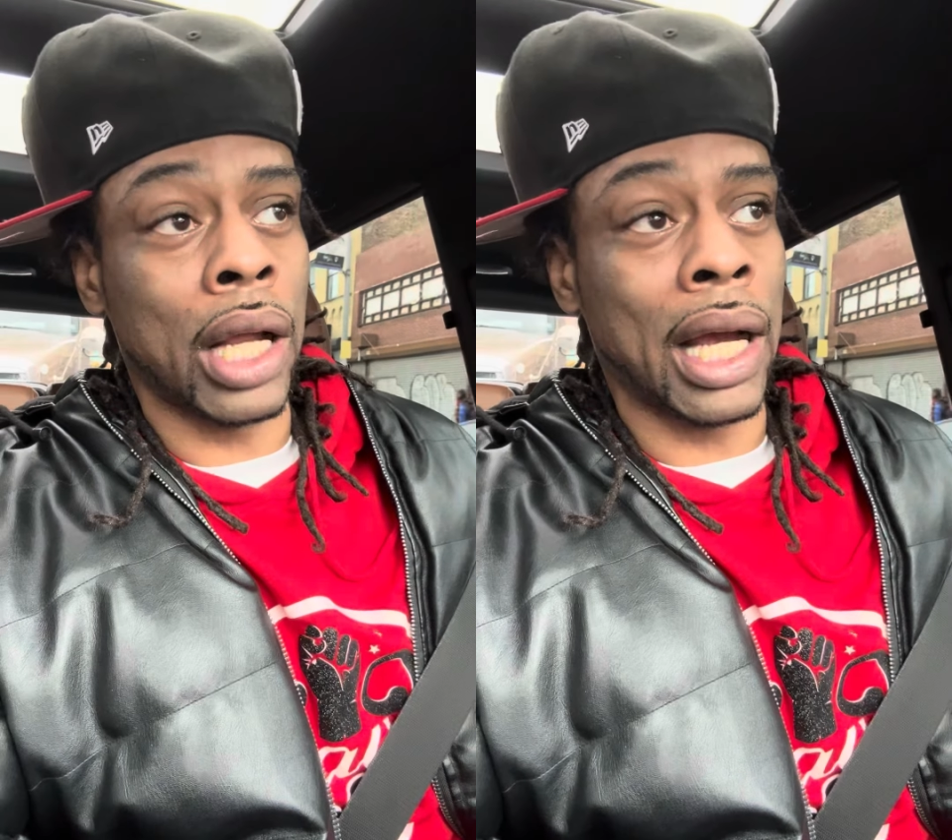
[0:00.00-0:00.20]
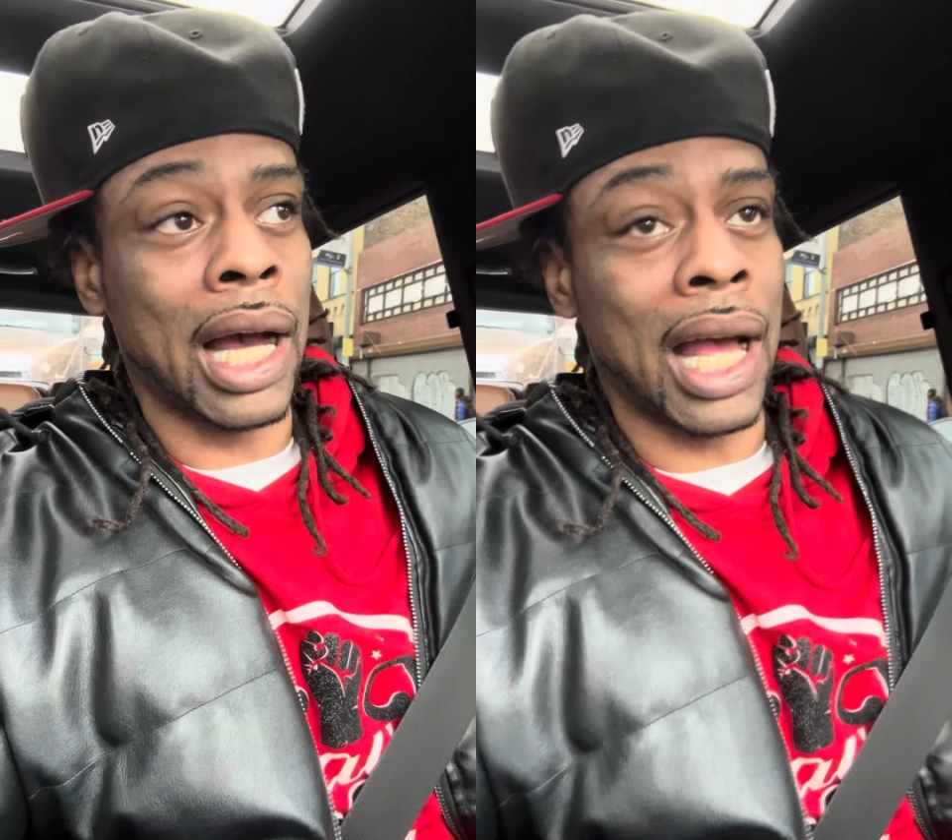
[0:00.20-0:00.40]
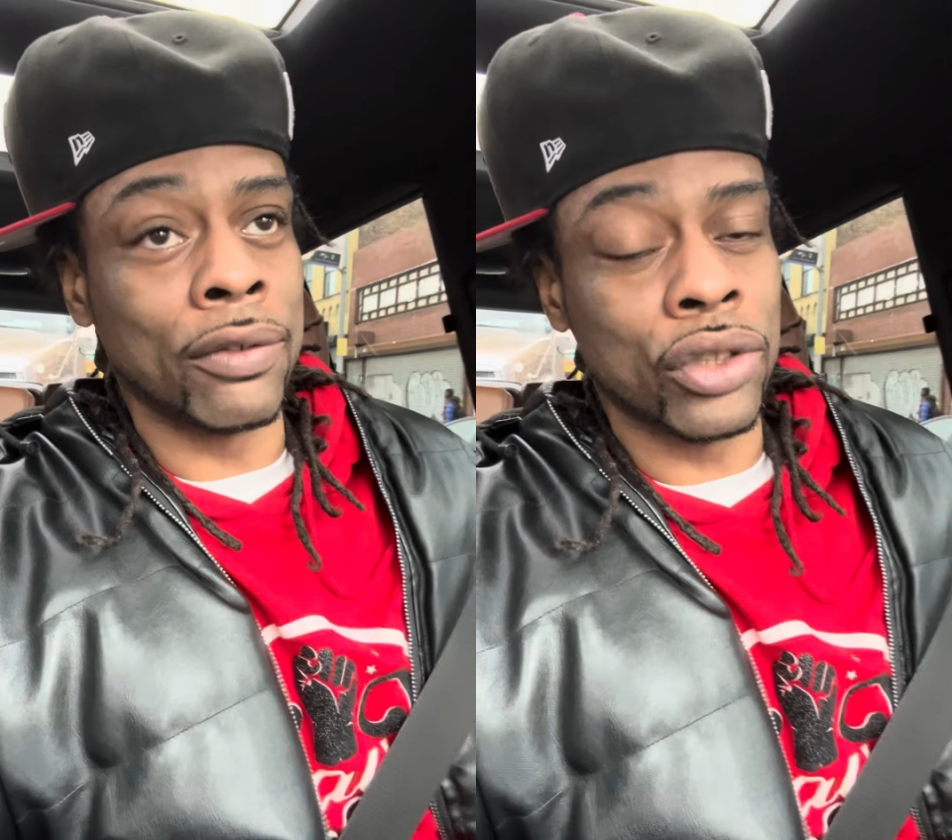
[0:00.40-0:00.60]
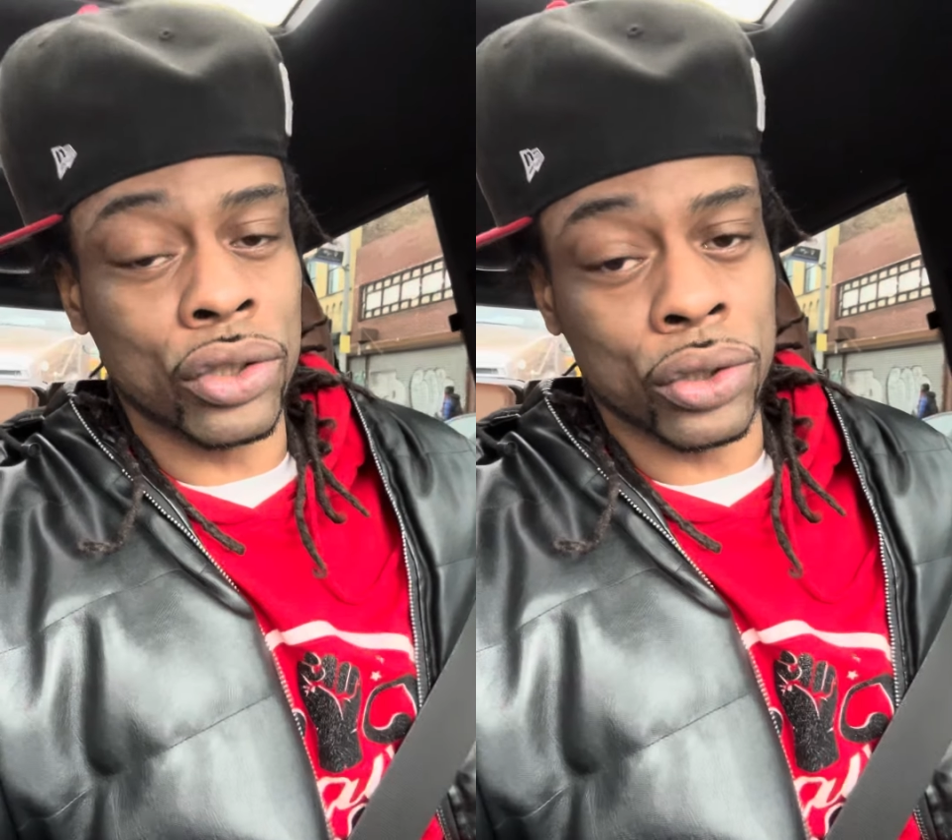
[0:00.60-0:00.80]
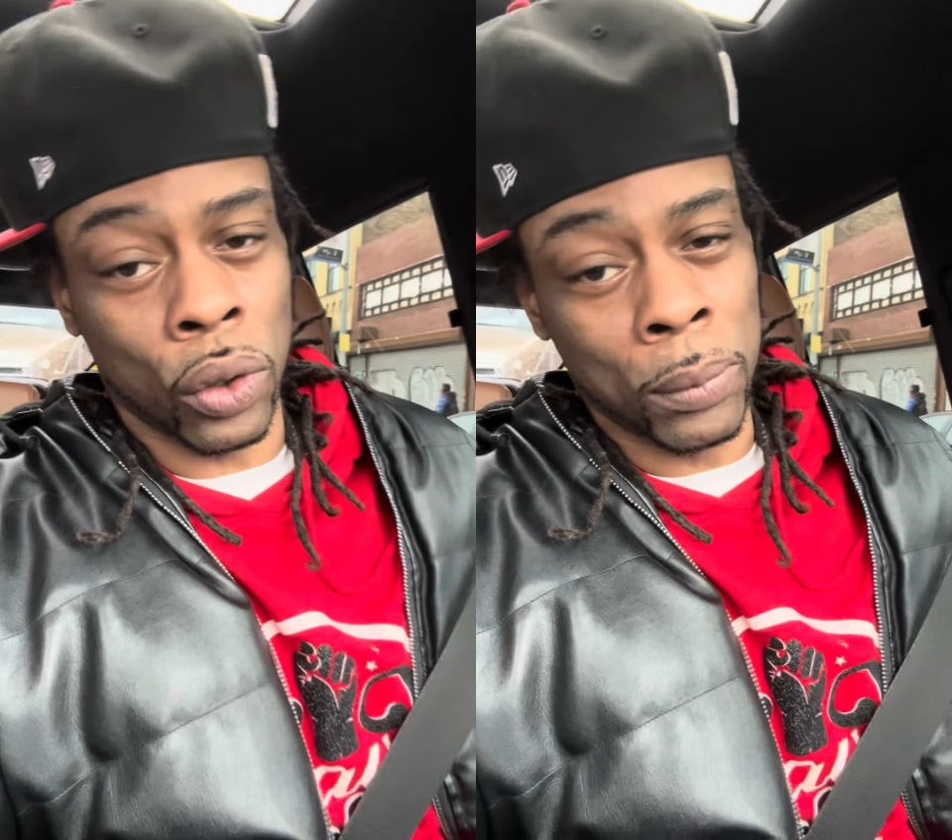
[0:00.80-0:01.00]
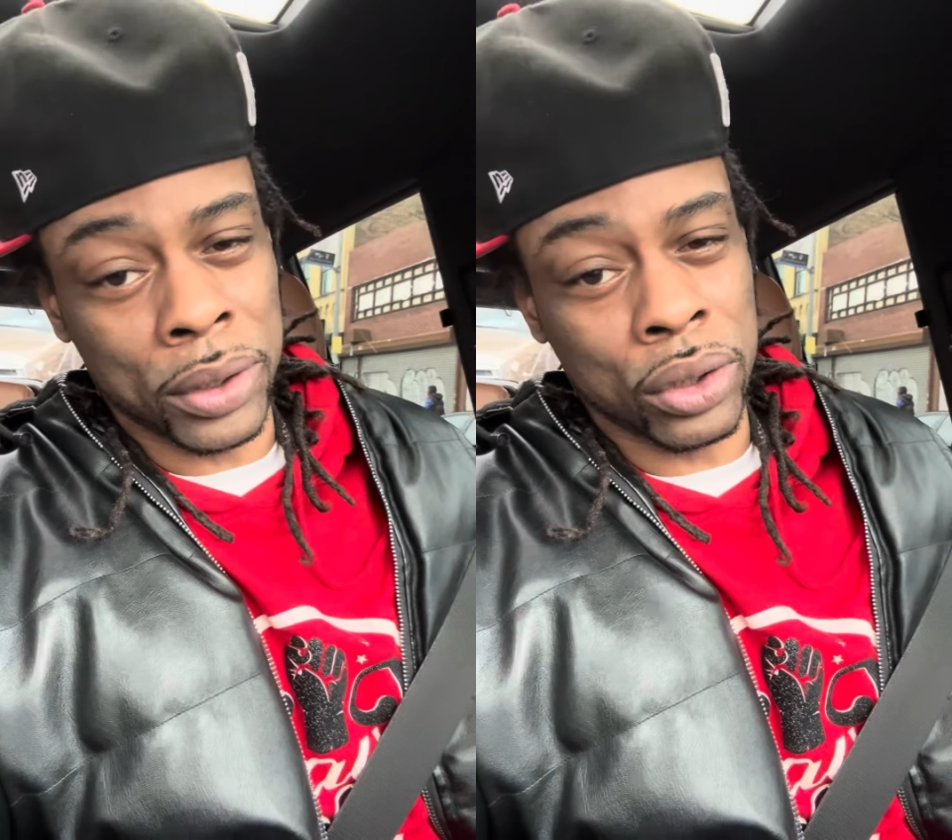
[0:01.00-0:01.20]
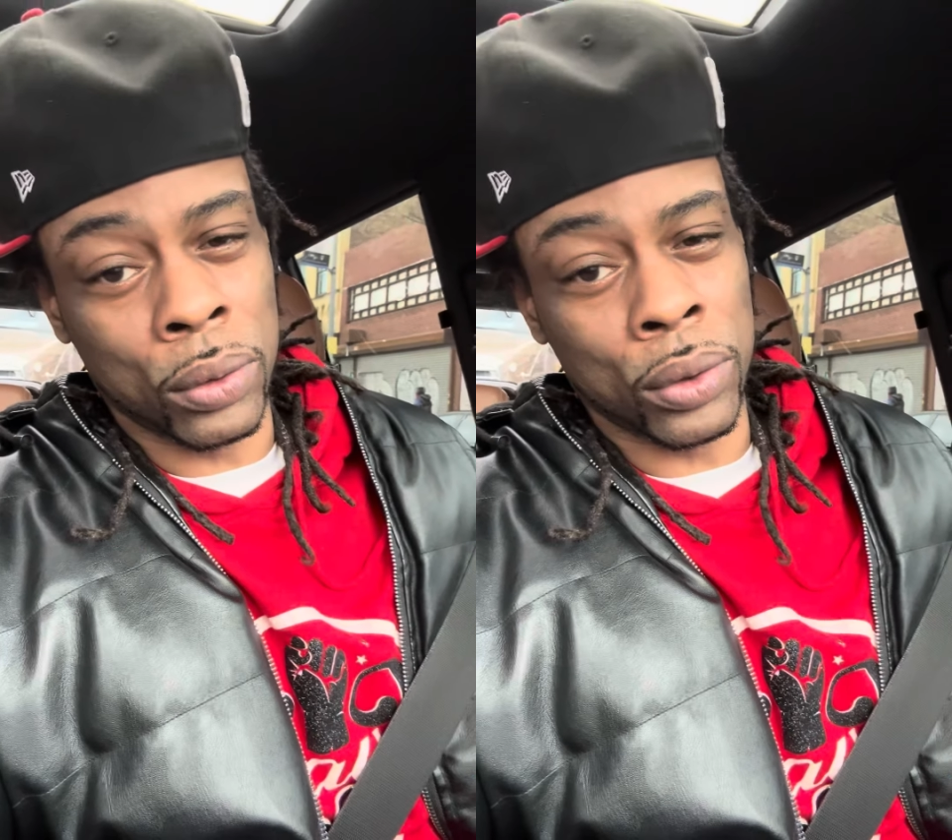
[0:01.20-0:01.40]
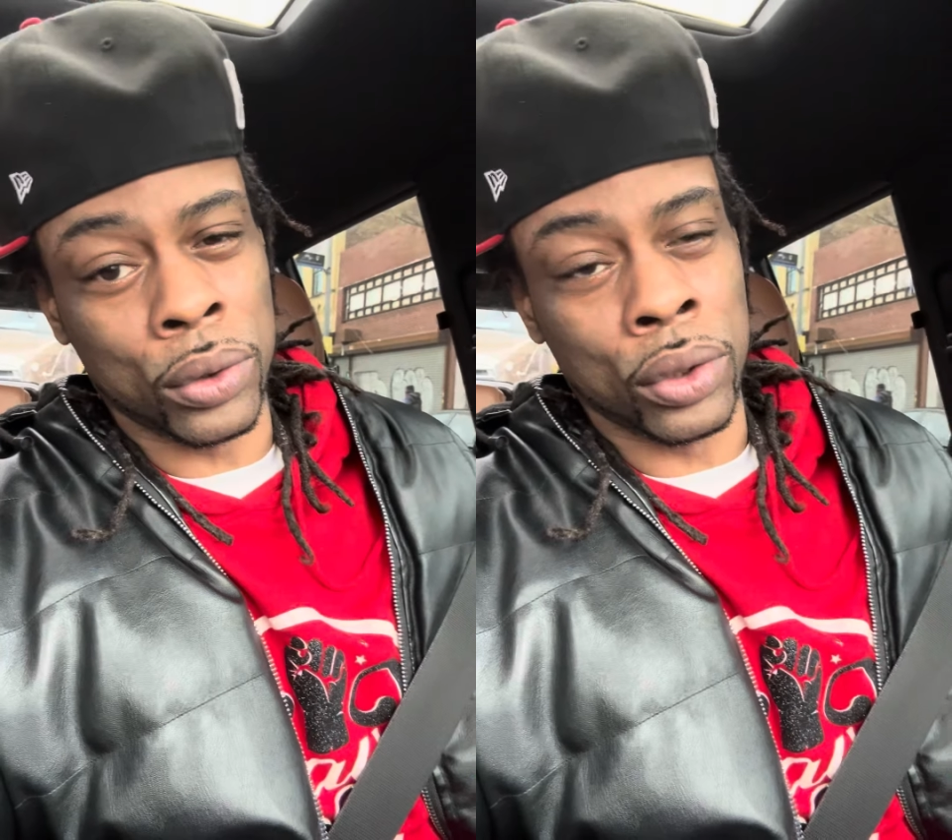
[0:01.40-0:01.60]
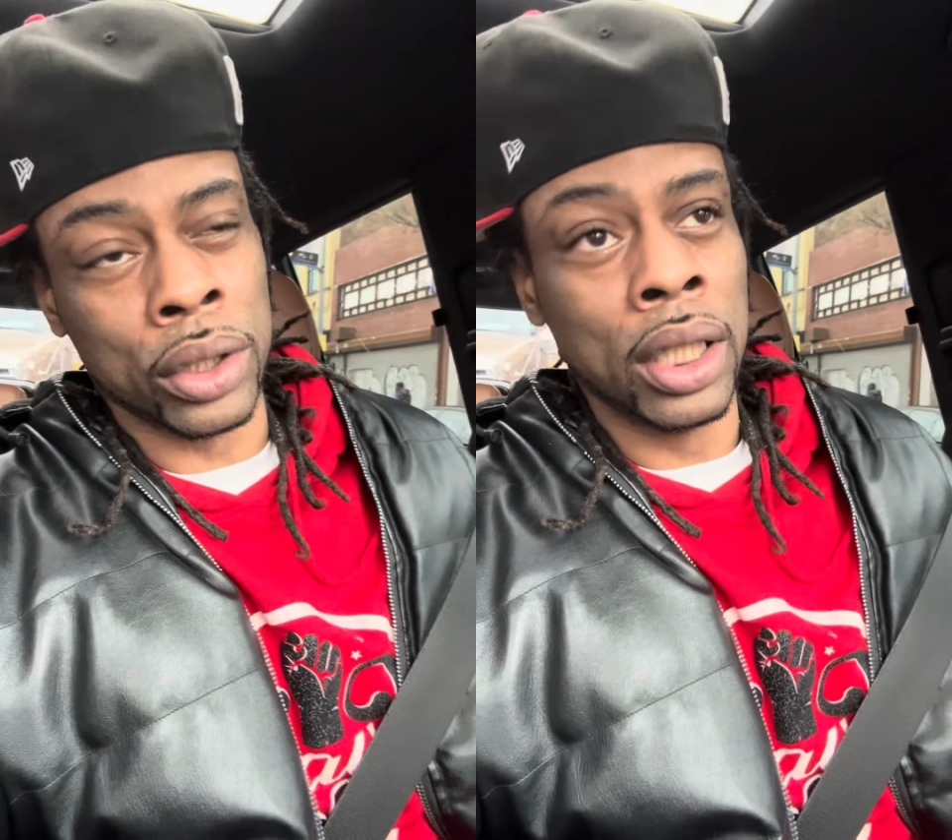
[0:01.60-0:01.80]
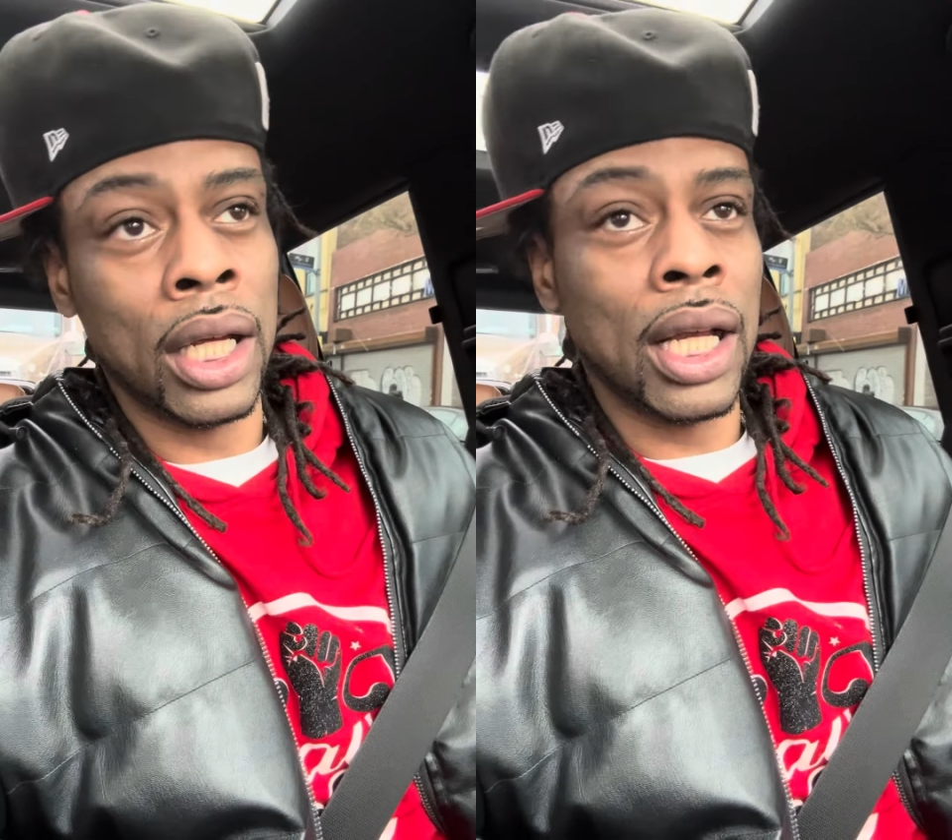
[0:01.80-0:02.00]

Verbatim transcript: Like I have so much going on.